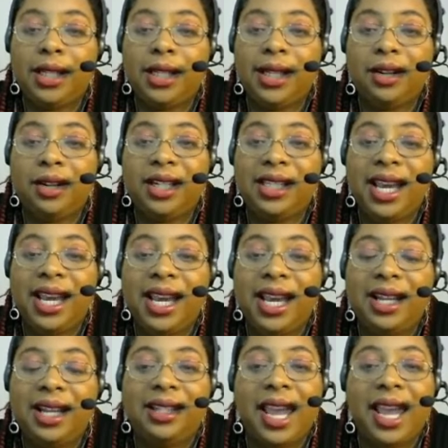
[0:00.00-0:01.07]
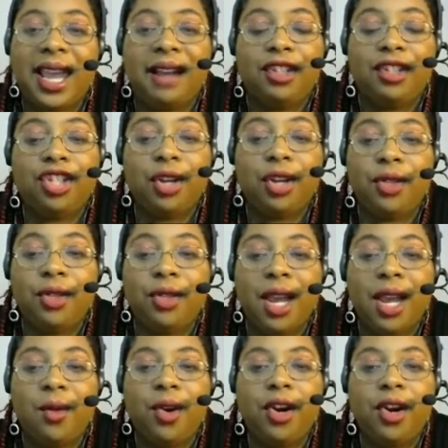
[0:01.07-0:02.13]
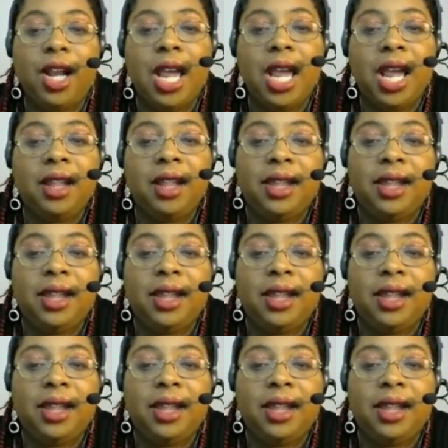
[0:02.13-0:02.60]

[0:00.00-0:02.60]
Let's say on a test, they have to show that work.